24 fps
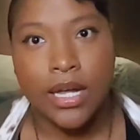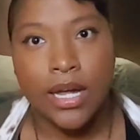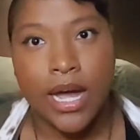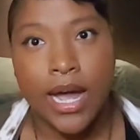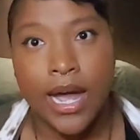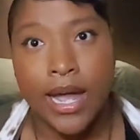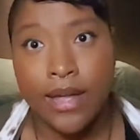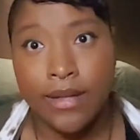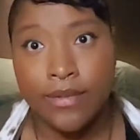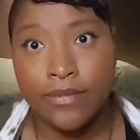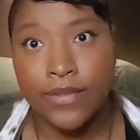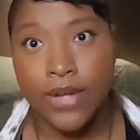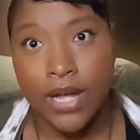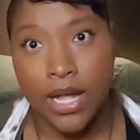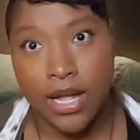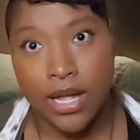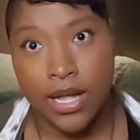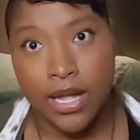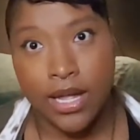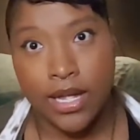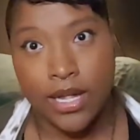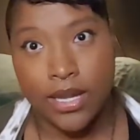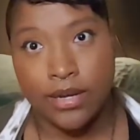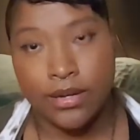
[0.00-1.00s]
have
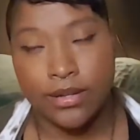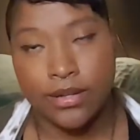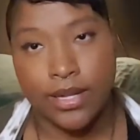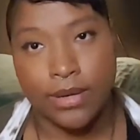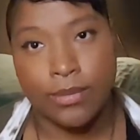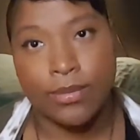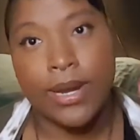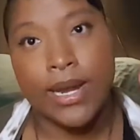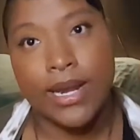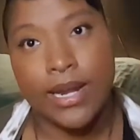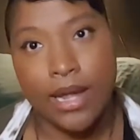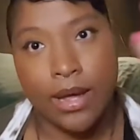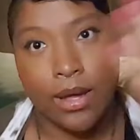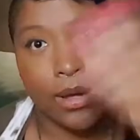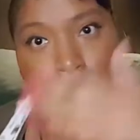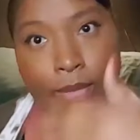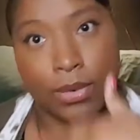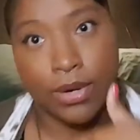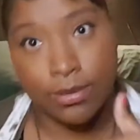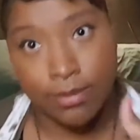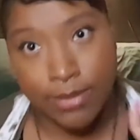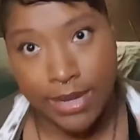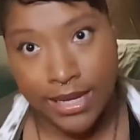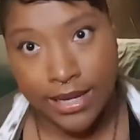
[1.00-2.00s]
gone, like right now I'm
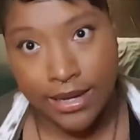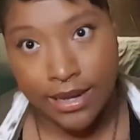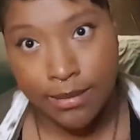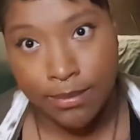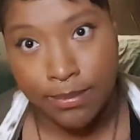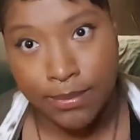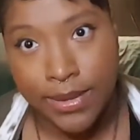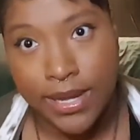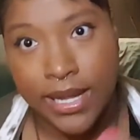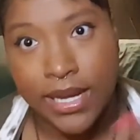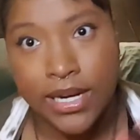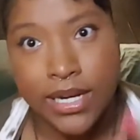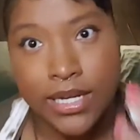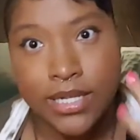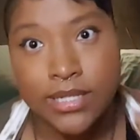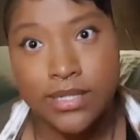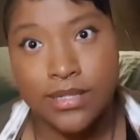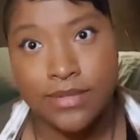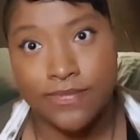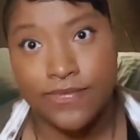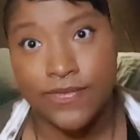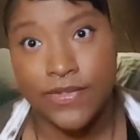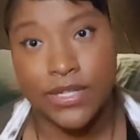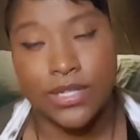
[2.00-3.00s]
wearing makeup and it
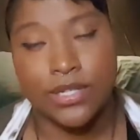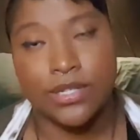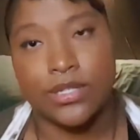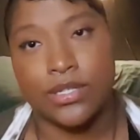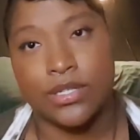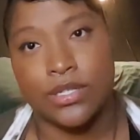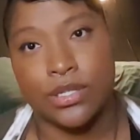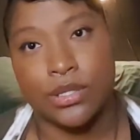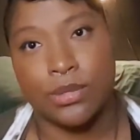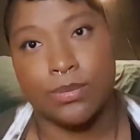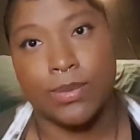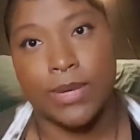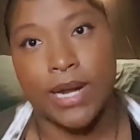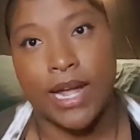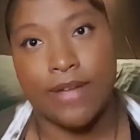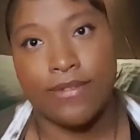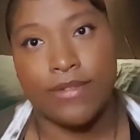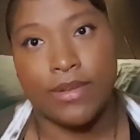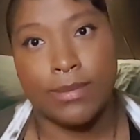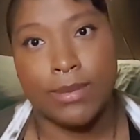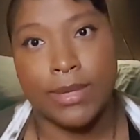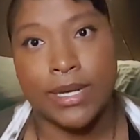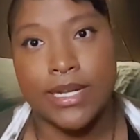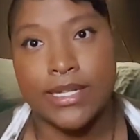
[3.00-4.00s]
feels super
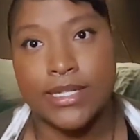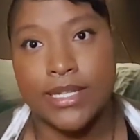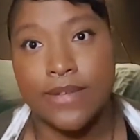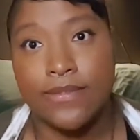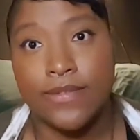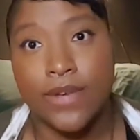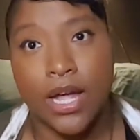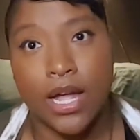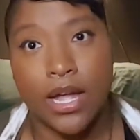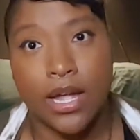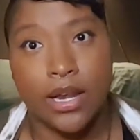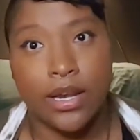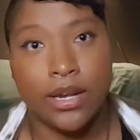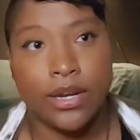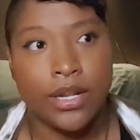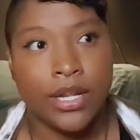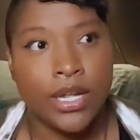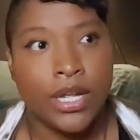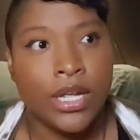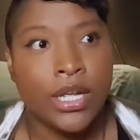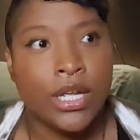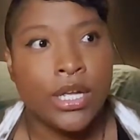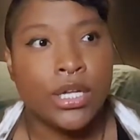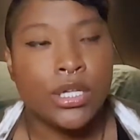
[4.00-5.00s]
heavy because I've gone
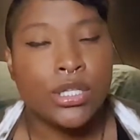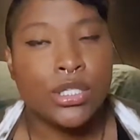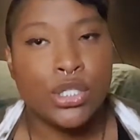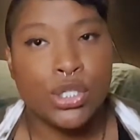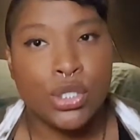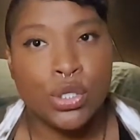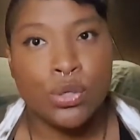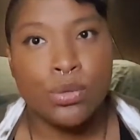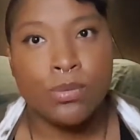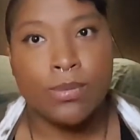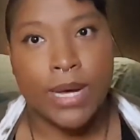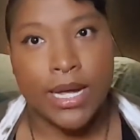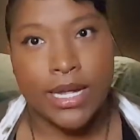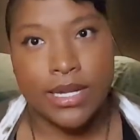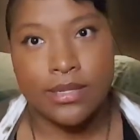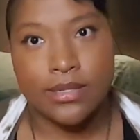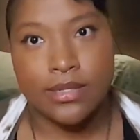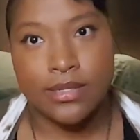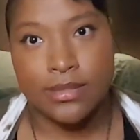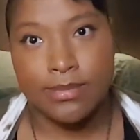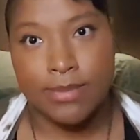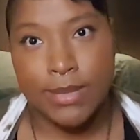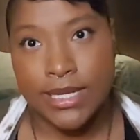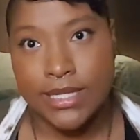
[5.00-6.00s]
2
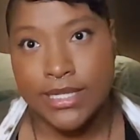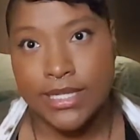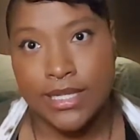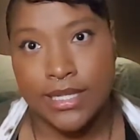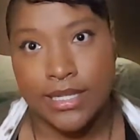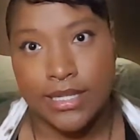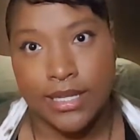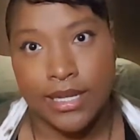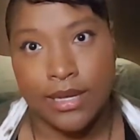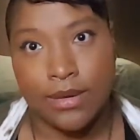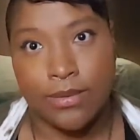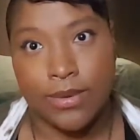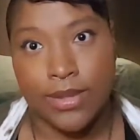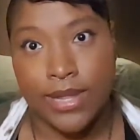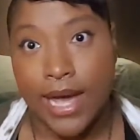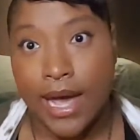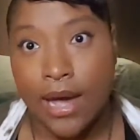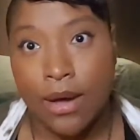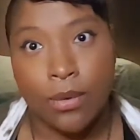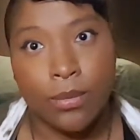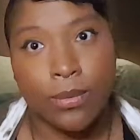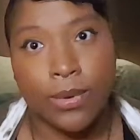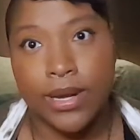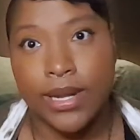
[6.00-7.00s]
months basically
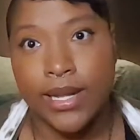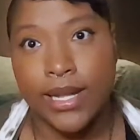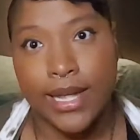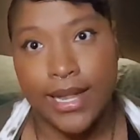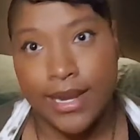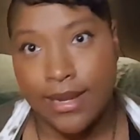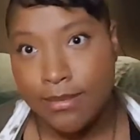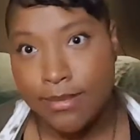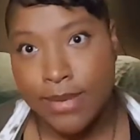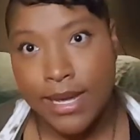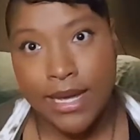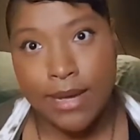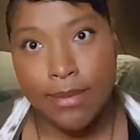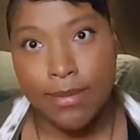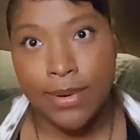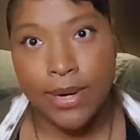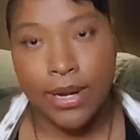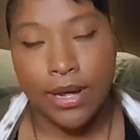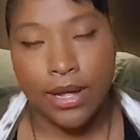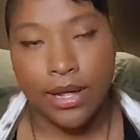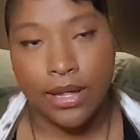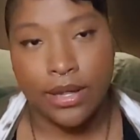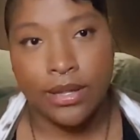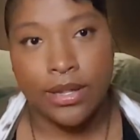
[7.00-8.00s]
without wearing any makeup at
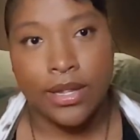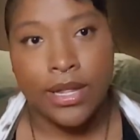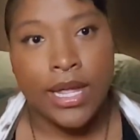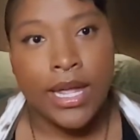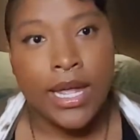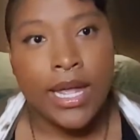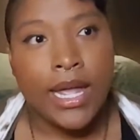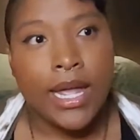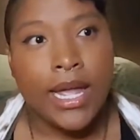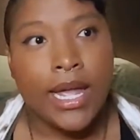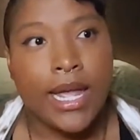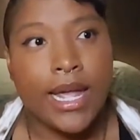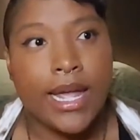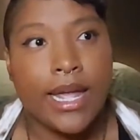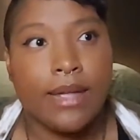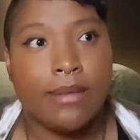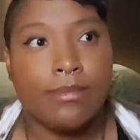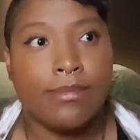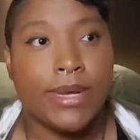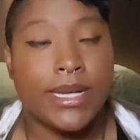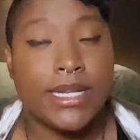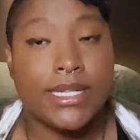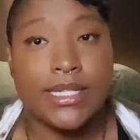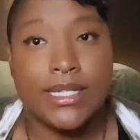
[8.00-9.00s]
all, and
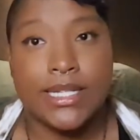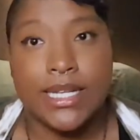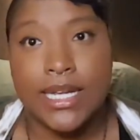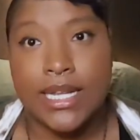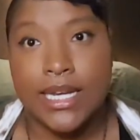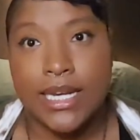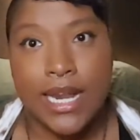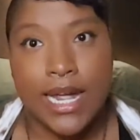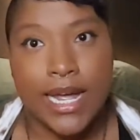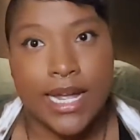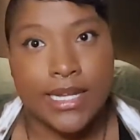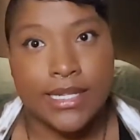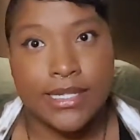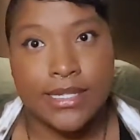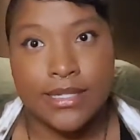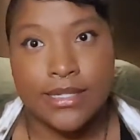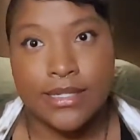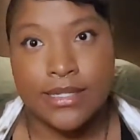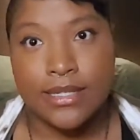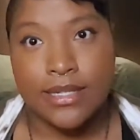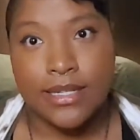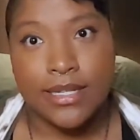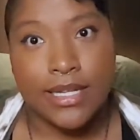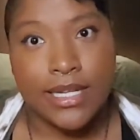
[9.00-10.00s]
my skin
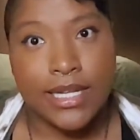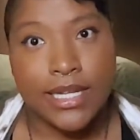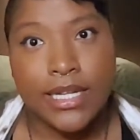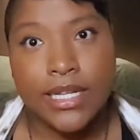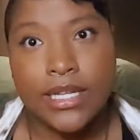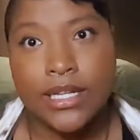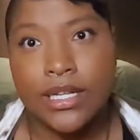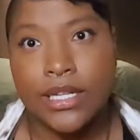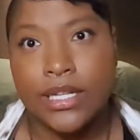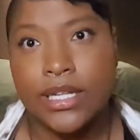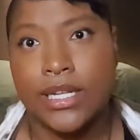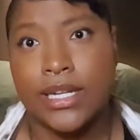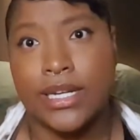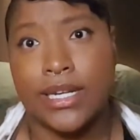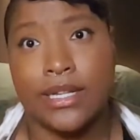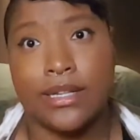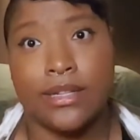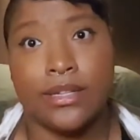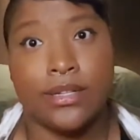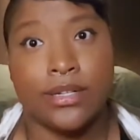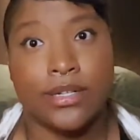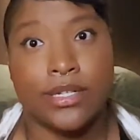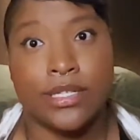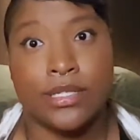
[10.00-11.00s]
has healed and it
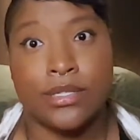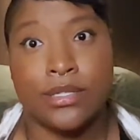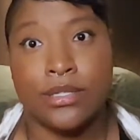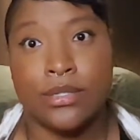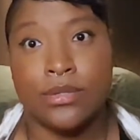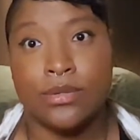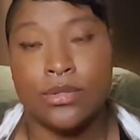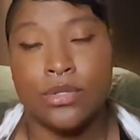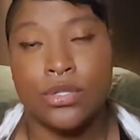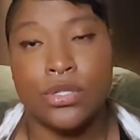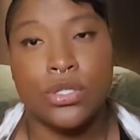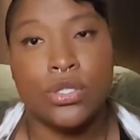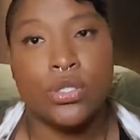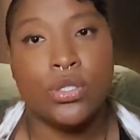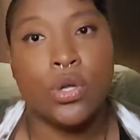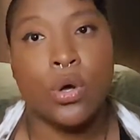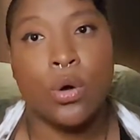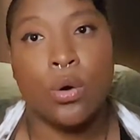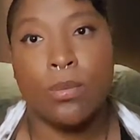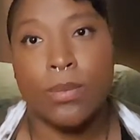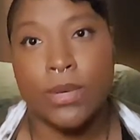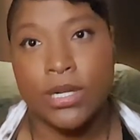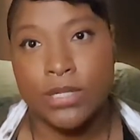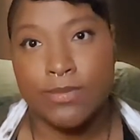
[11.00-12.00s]
looks
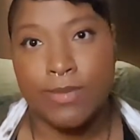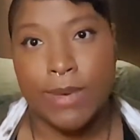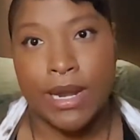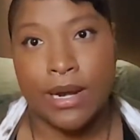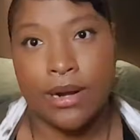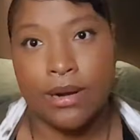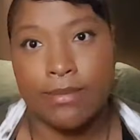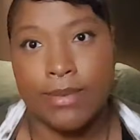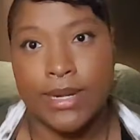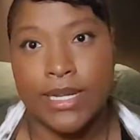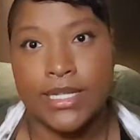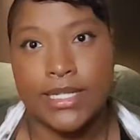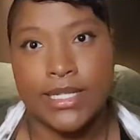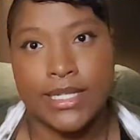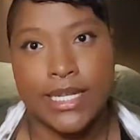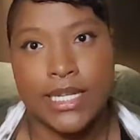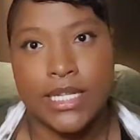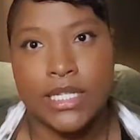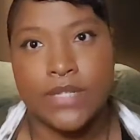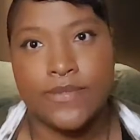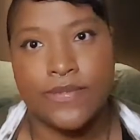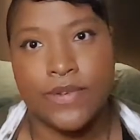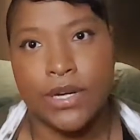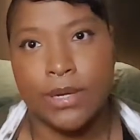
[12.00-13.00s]
so much better. My
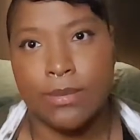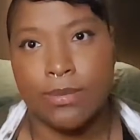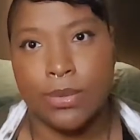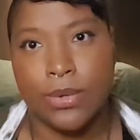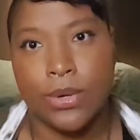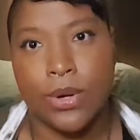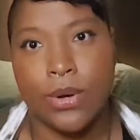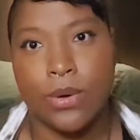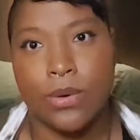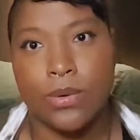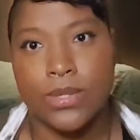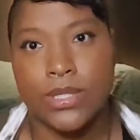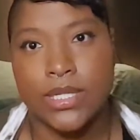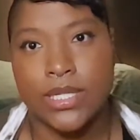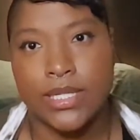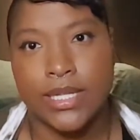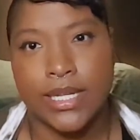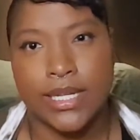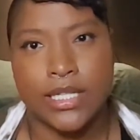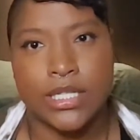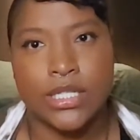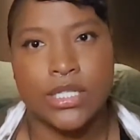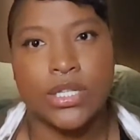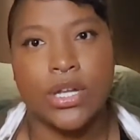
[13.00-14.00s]
skin's very prone to
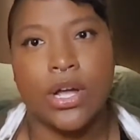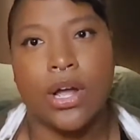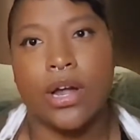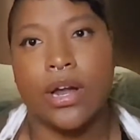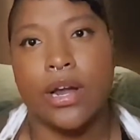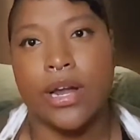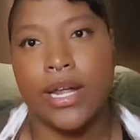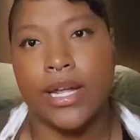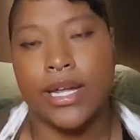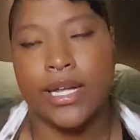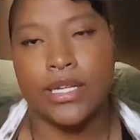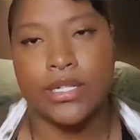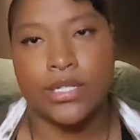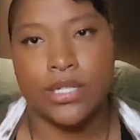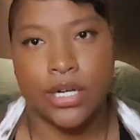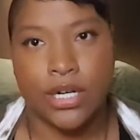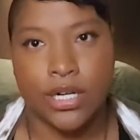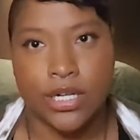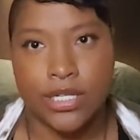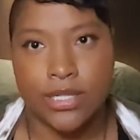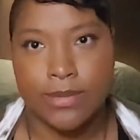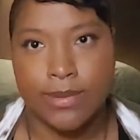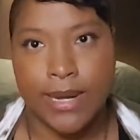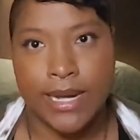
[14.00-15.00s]
like scarring and
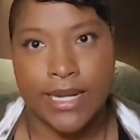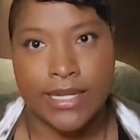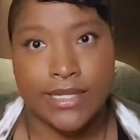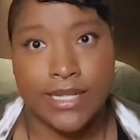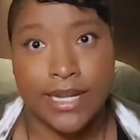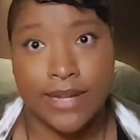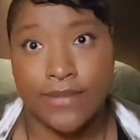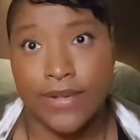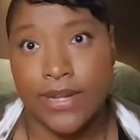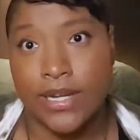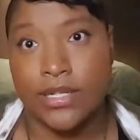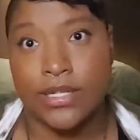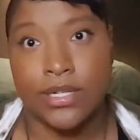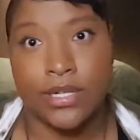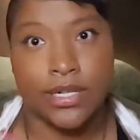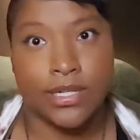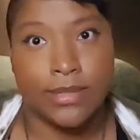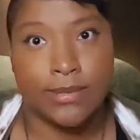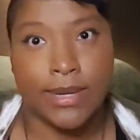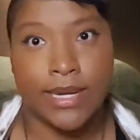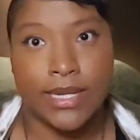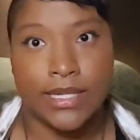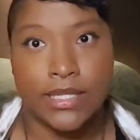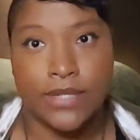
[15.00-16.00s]
dark spots. I've had dark
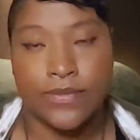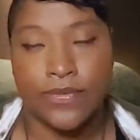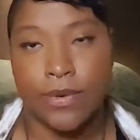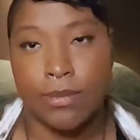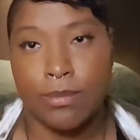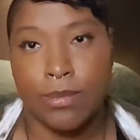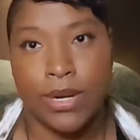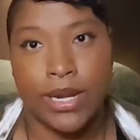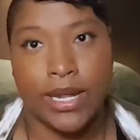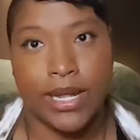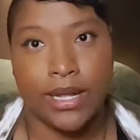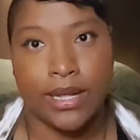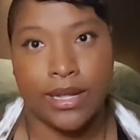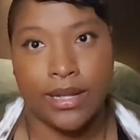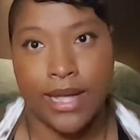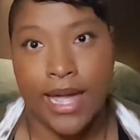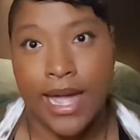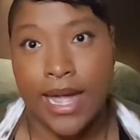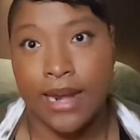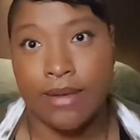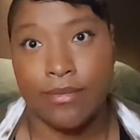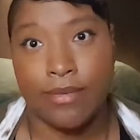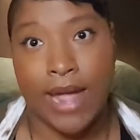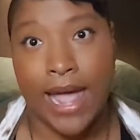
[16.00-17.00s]
spots from when I
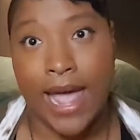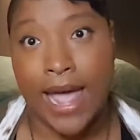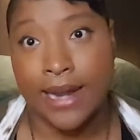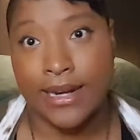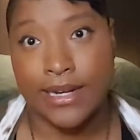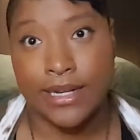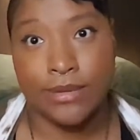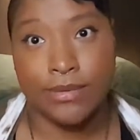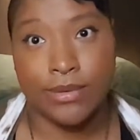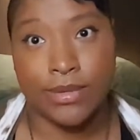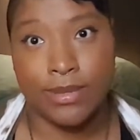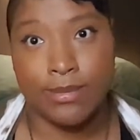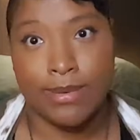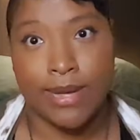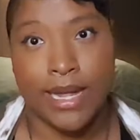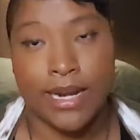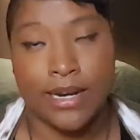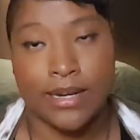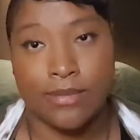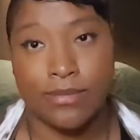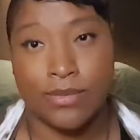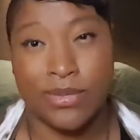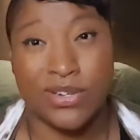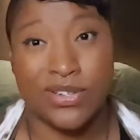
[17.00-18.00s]
had acne really
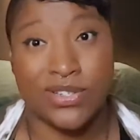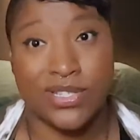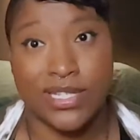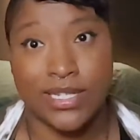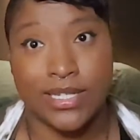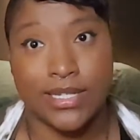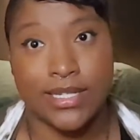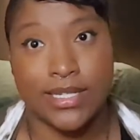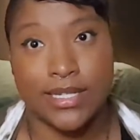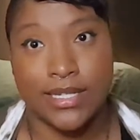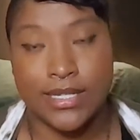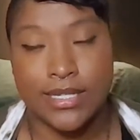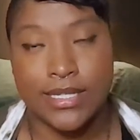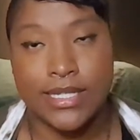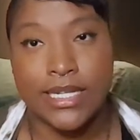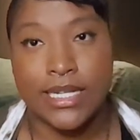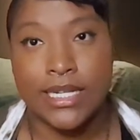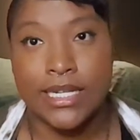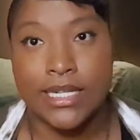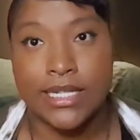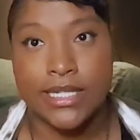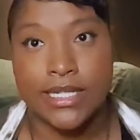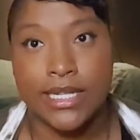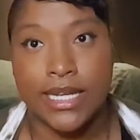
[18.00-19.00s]
bad when I was like
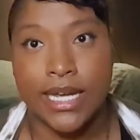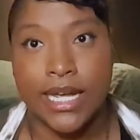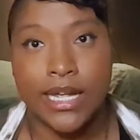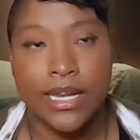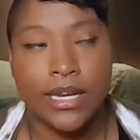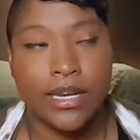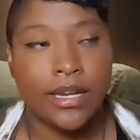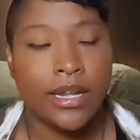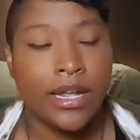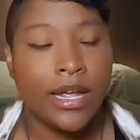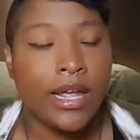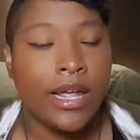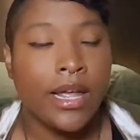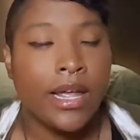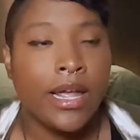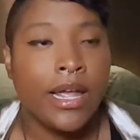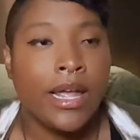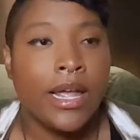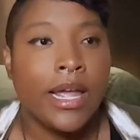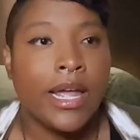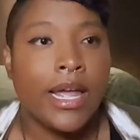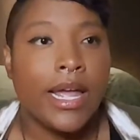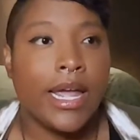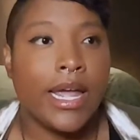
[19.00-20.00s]
16 as a kid,
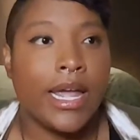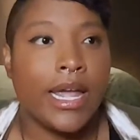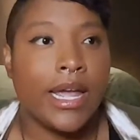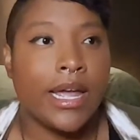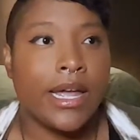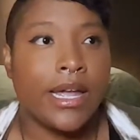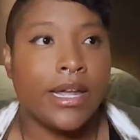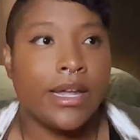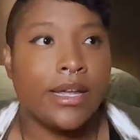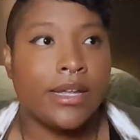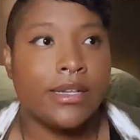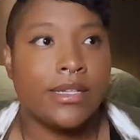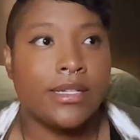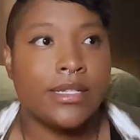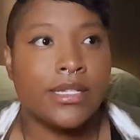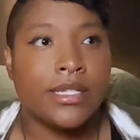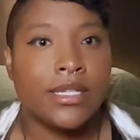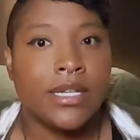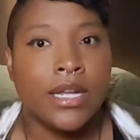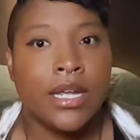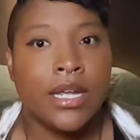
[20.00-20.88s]
and